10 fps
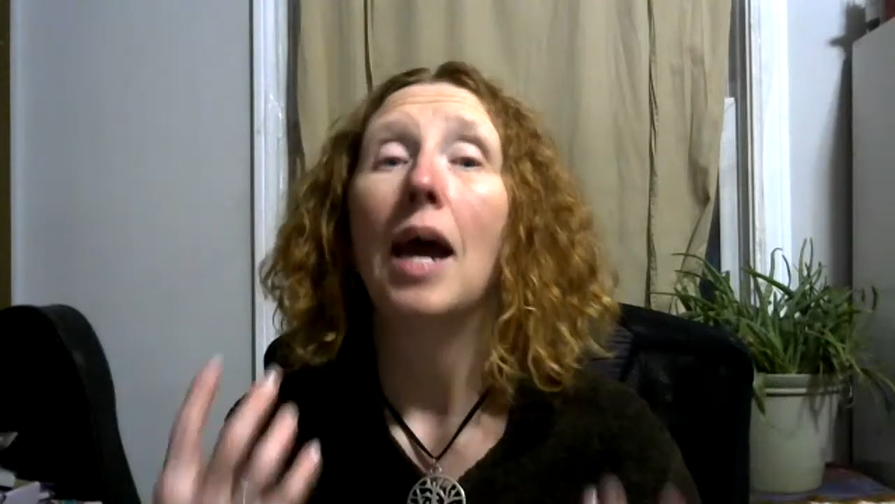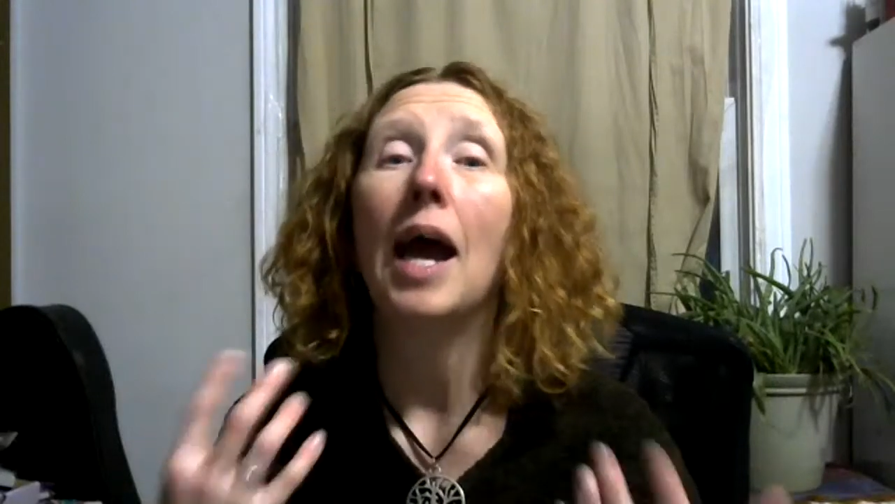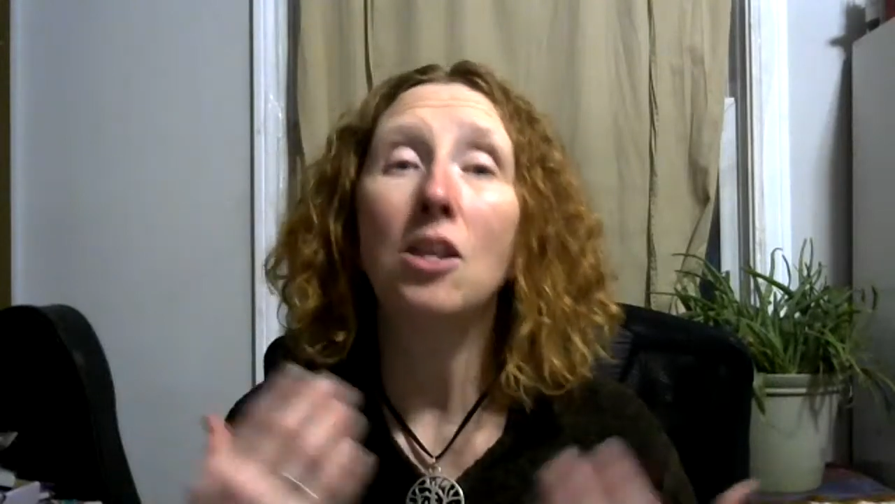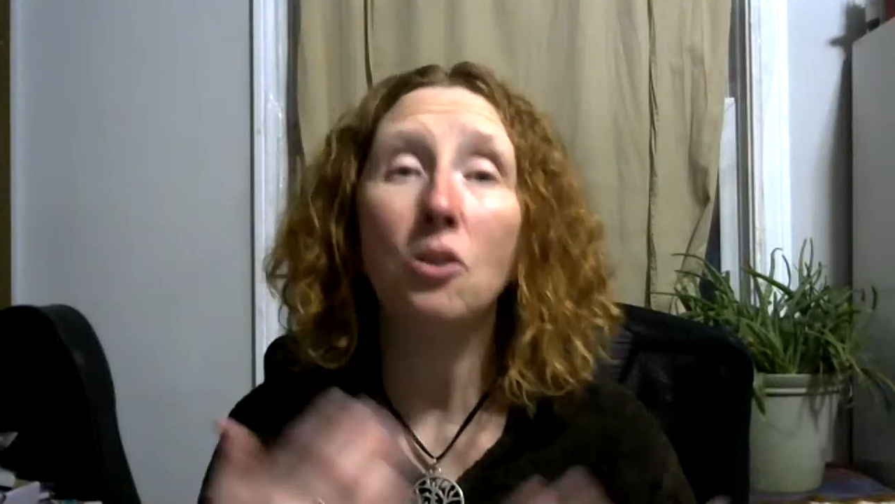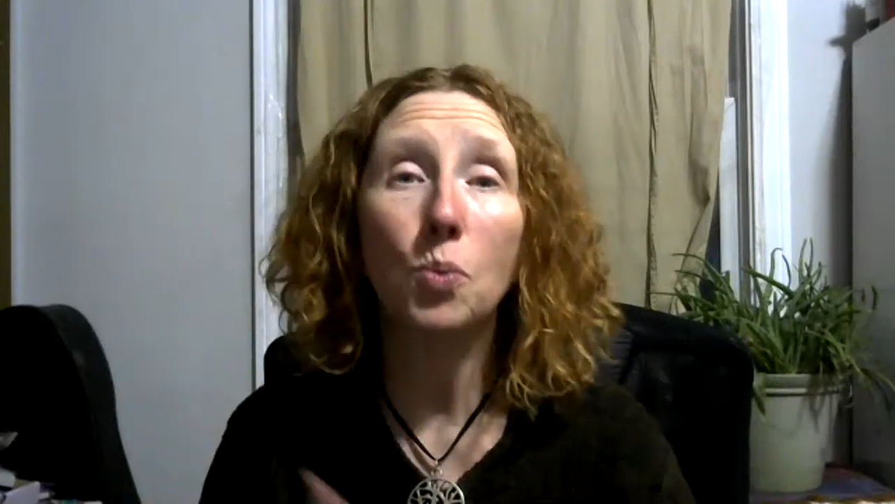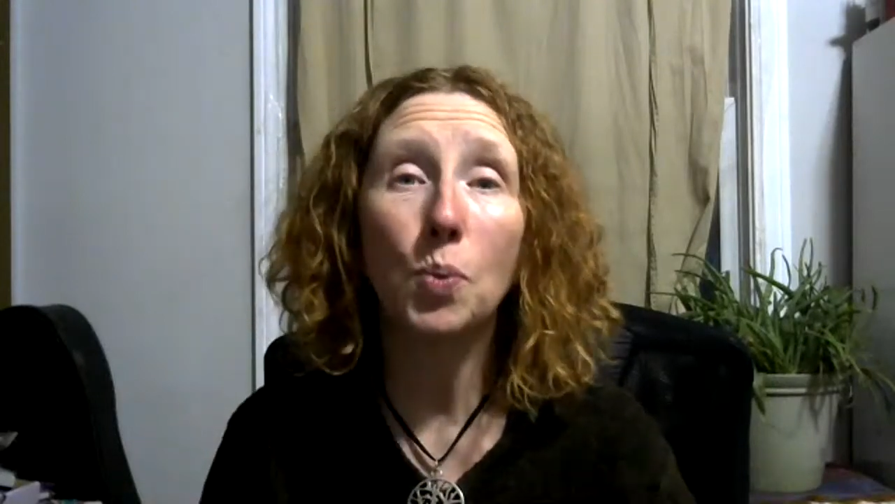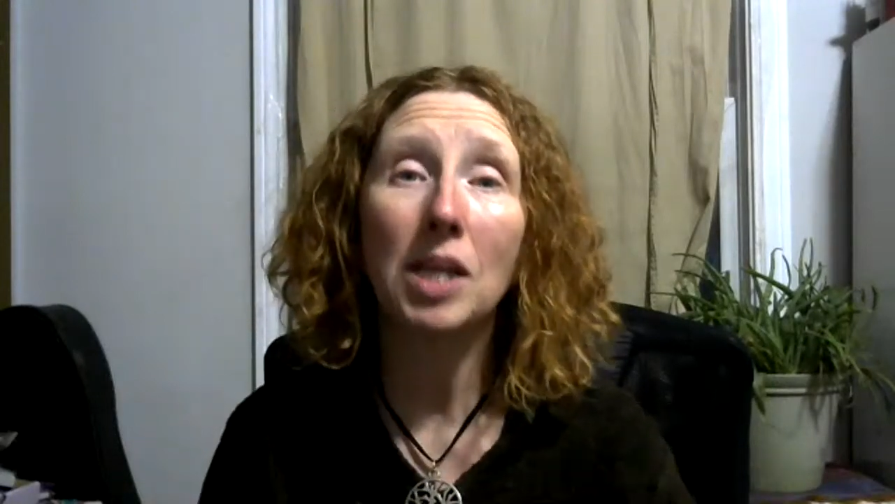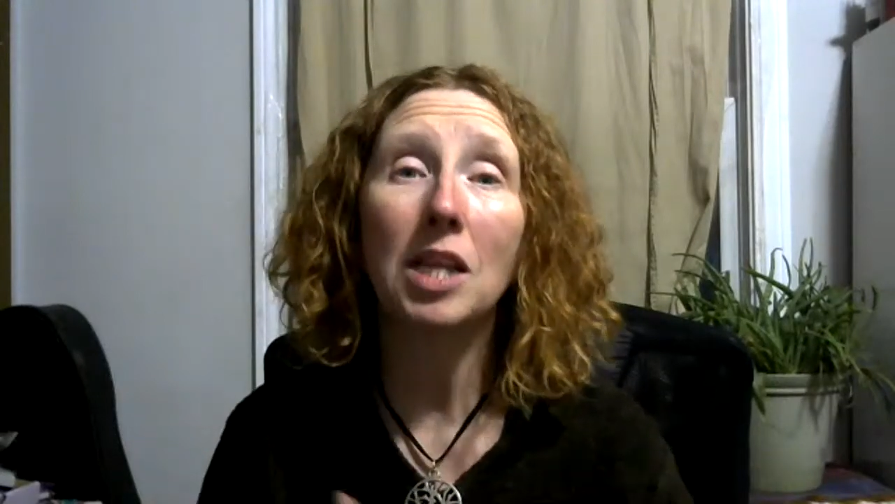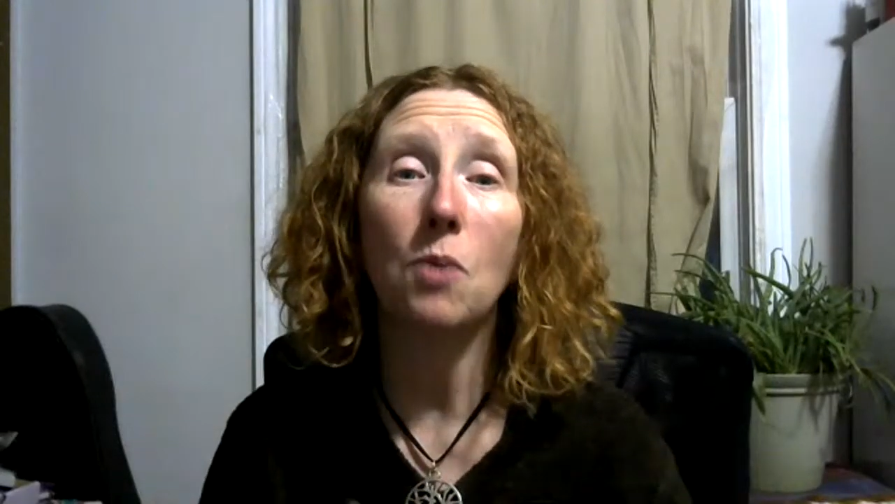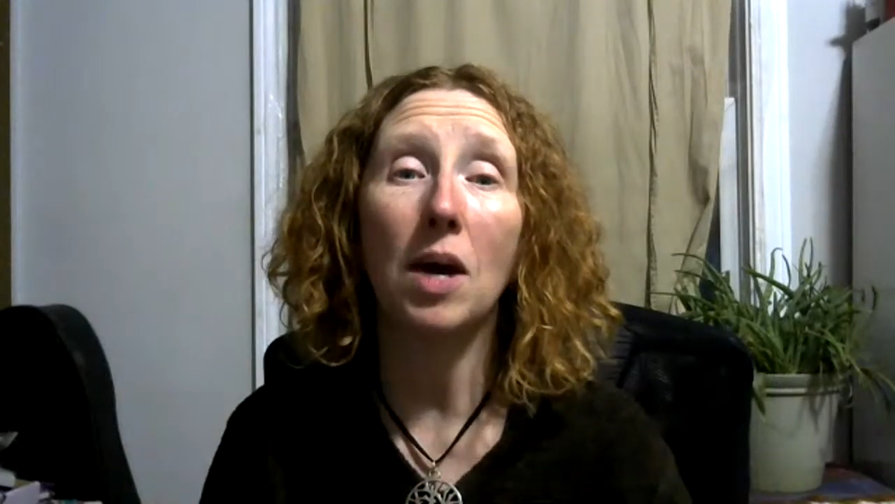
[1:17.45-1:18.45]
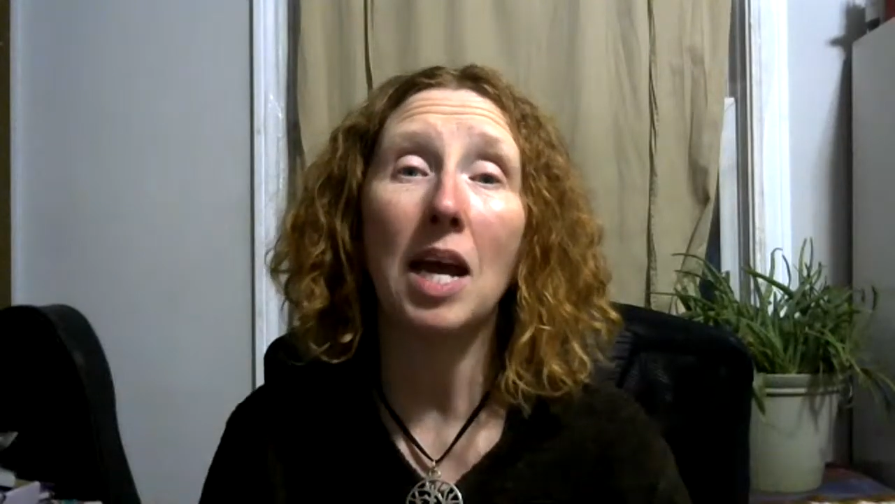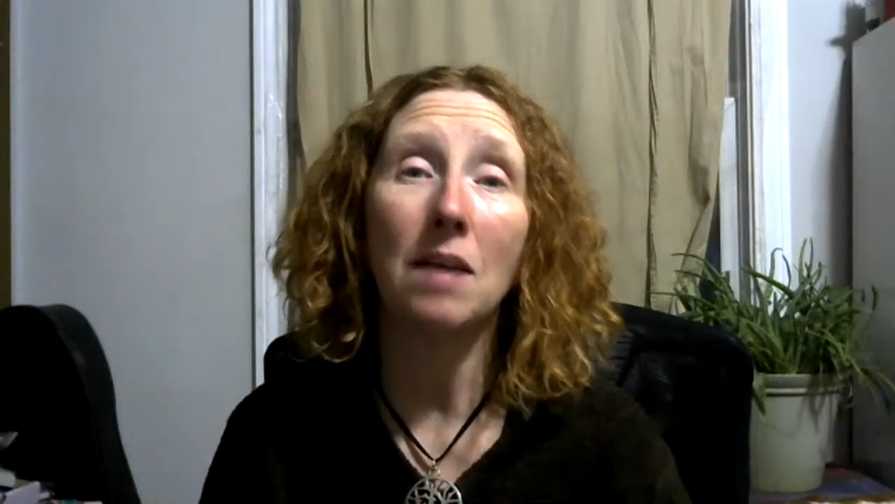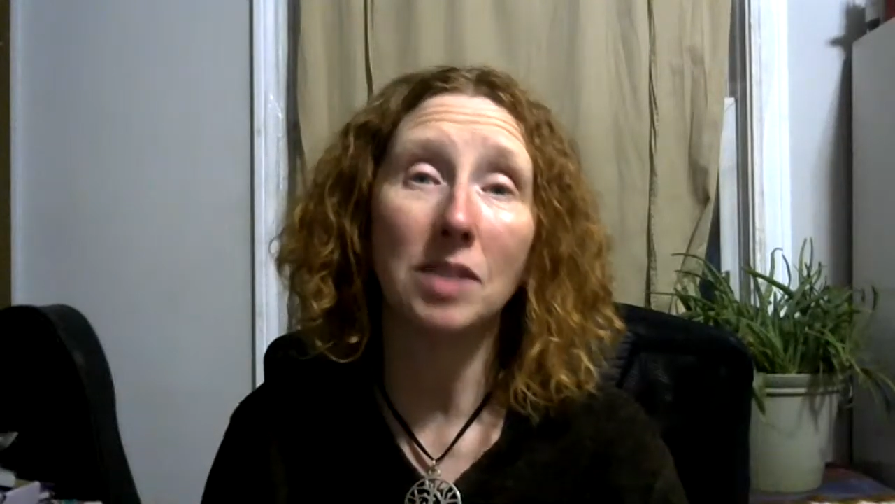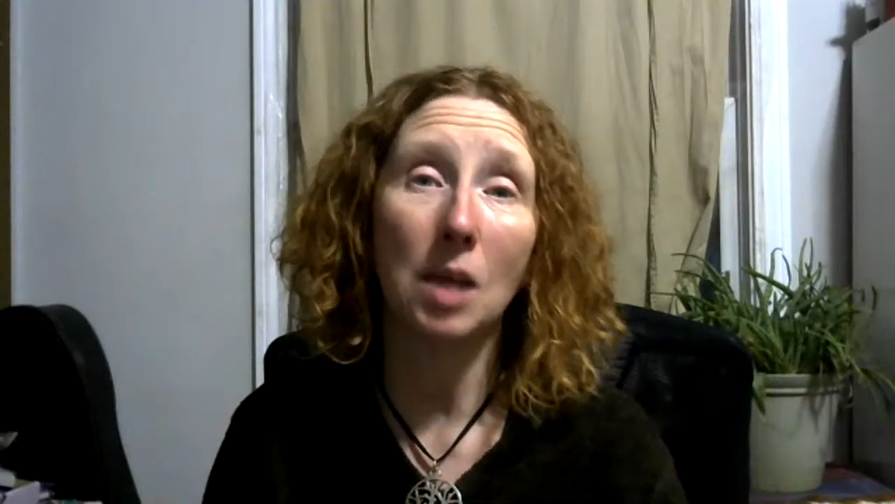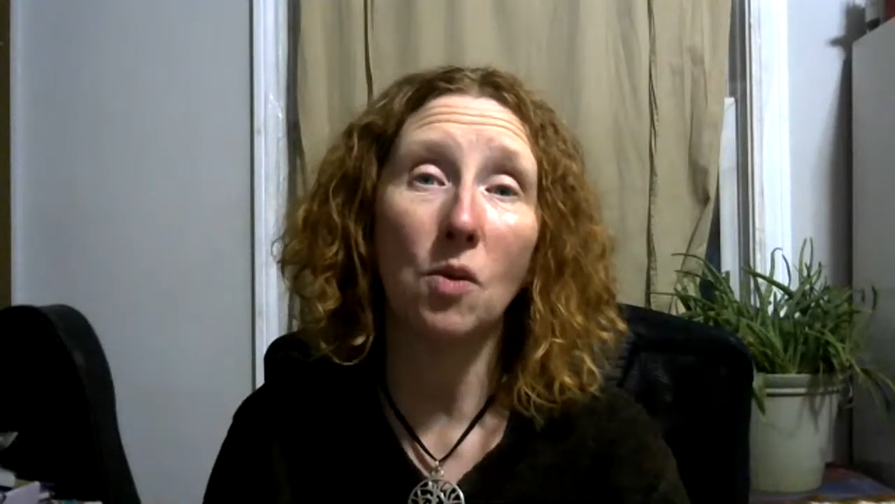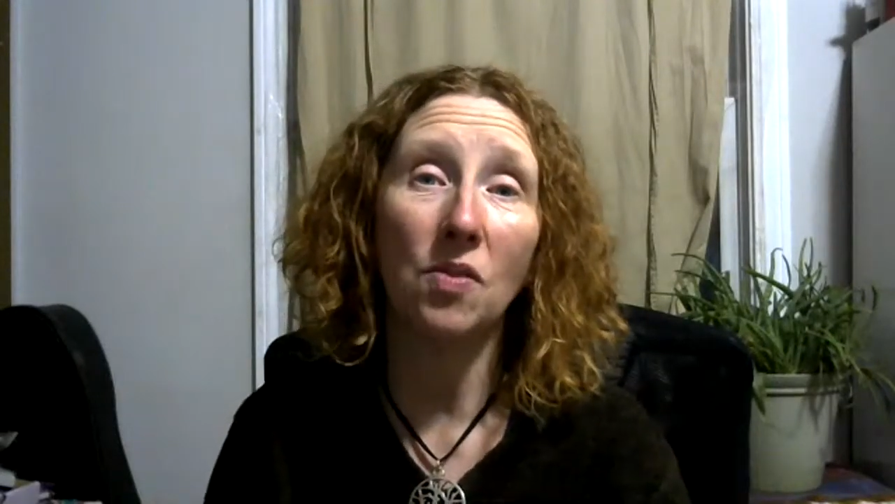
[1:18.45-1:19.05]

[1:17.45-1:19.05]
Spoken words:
And you really want to have someone